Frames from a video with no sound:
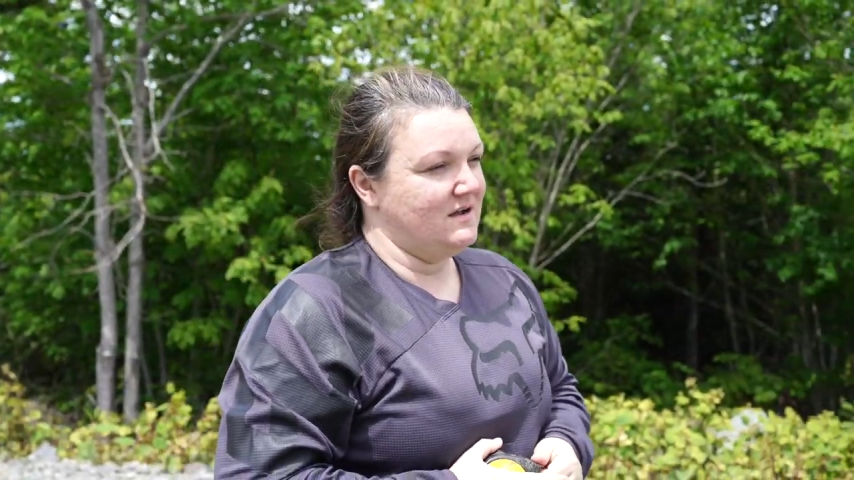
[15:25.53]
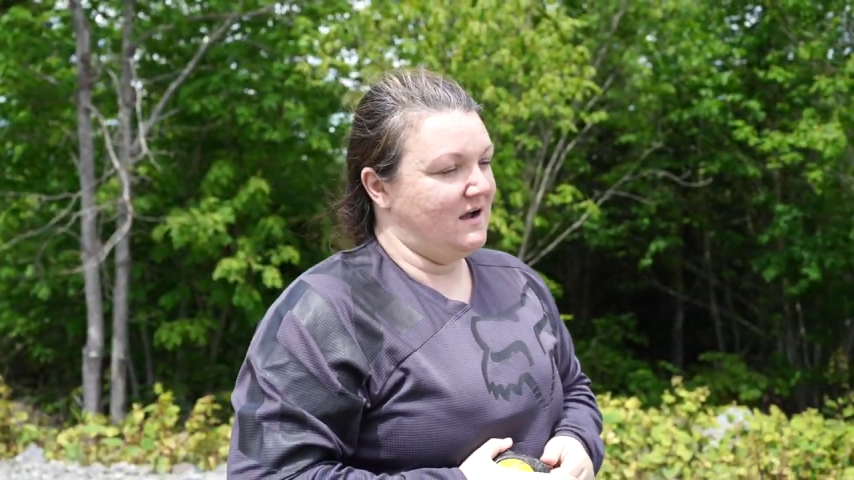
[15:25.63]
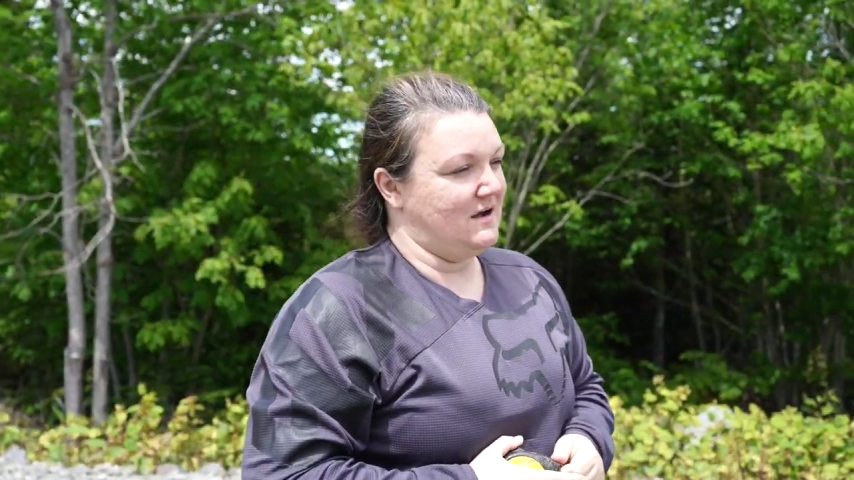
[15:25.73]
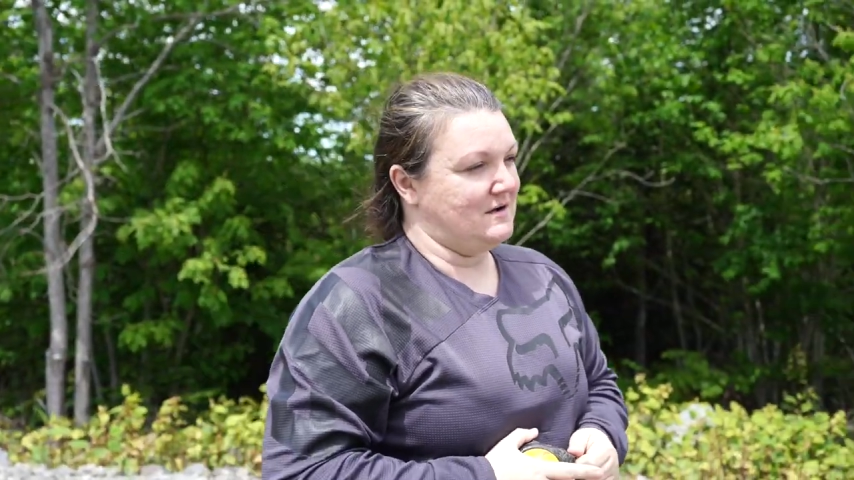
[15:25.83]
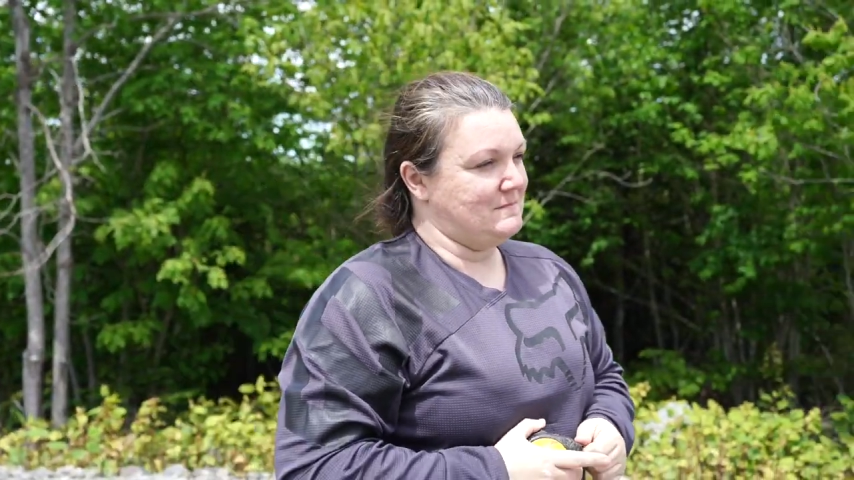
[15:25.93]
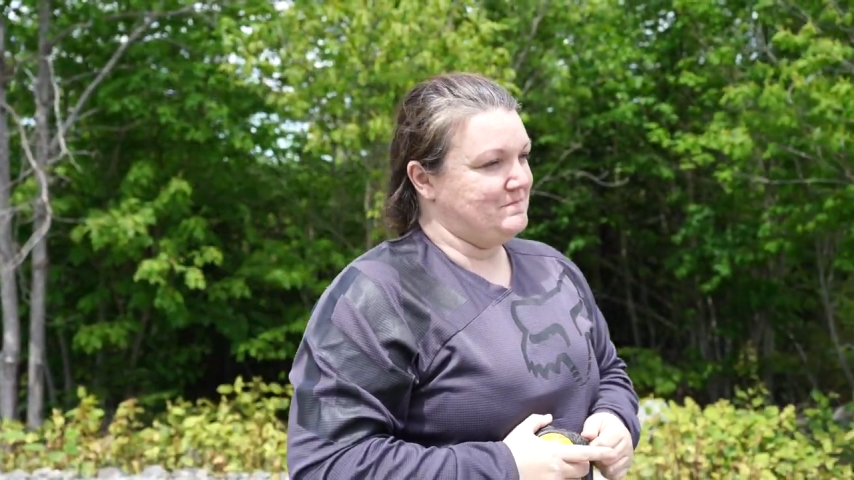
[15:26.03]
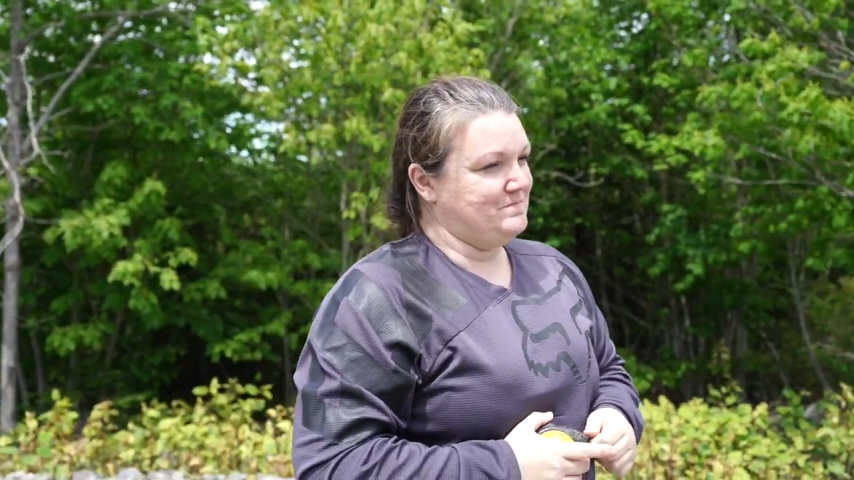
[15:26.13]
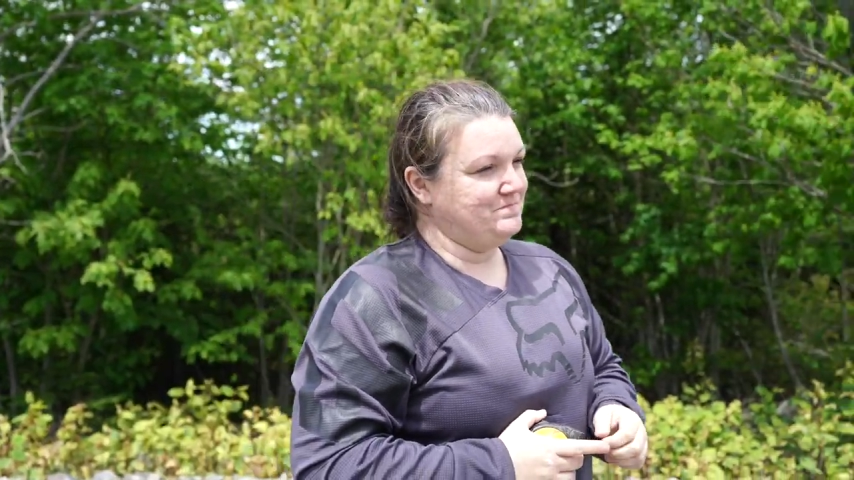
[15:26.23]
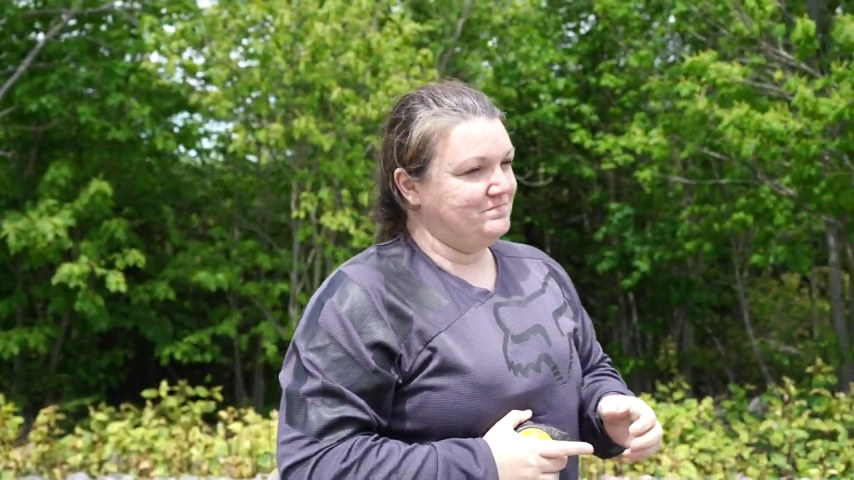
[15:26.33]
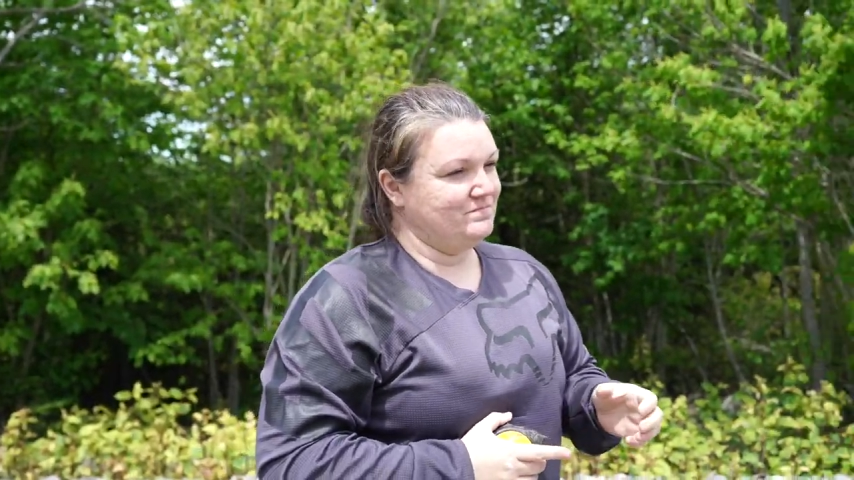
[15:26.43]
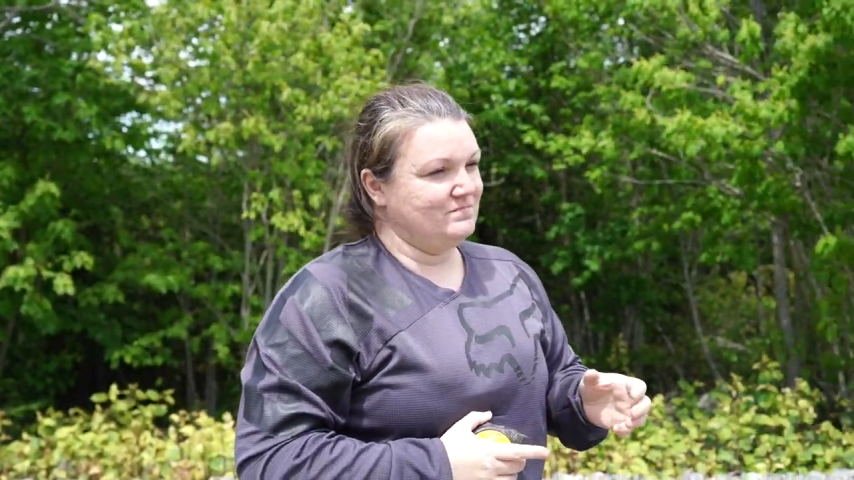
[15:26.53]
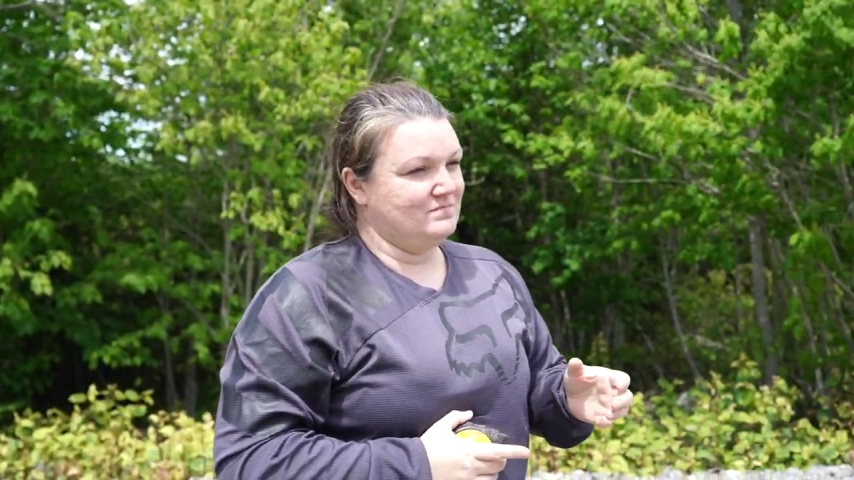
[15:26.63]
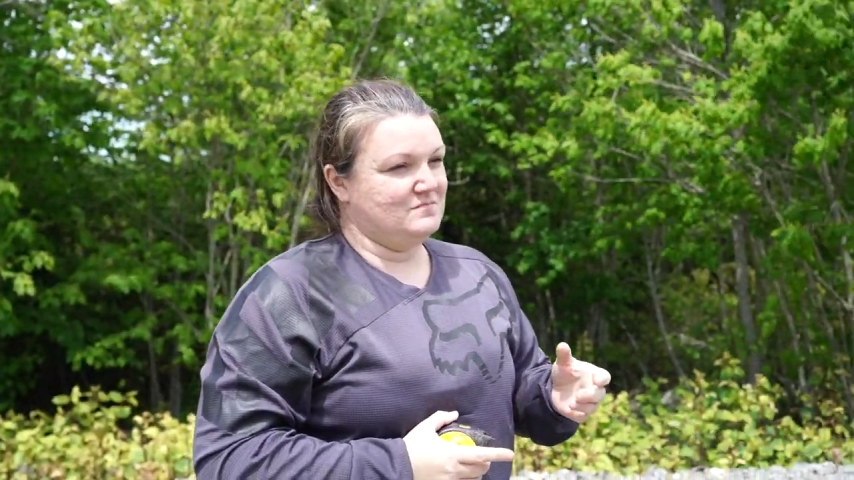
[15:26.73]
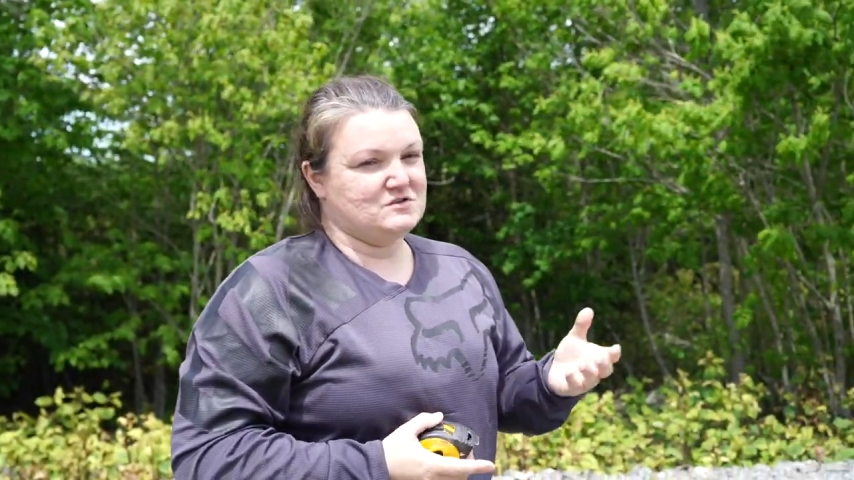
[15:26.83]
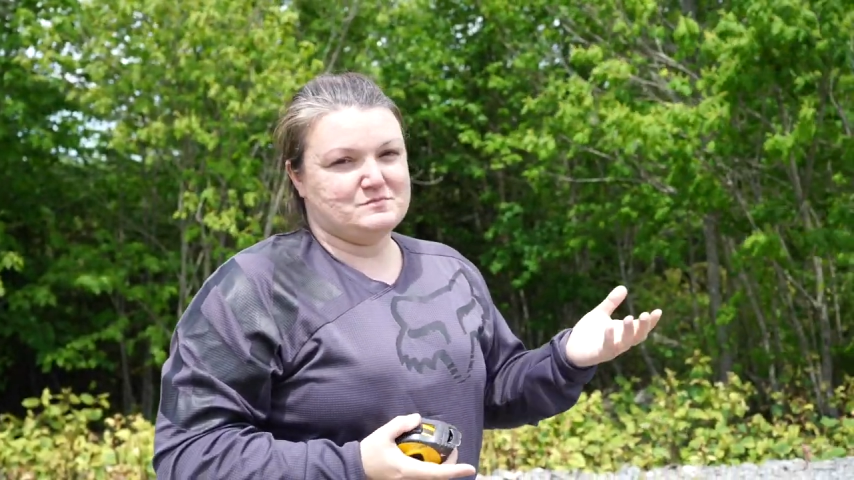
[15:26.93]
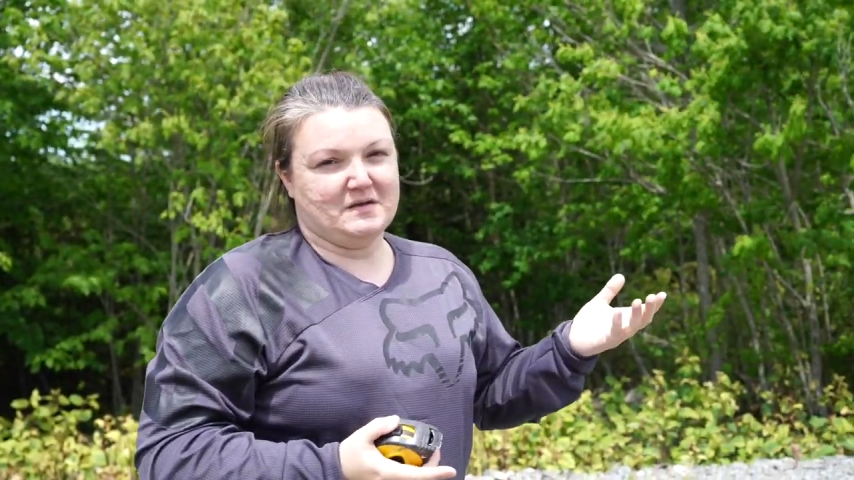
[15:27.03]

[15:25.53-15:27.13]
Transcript: Um, just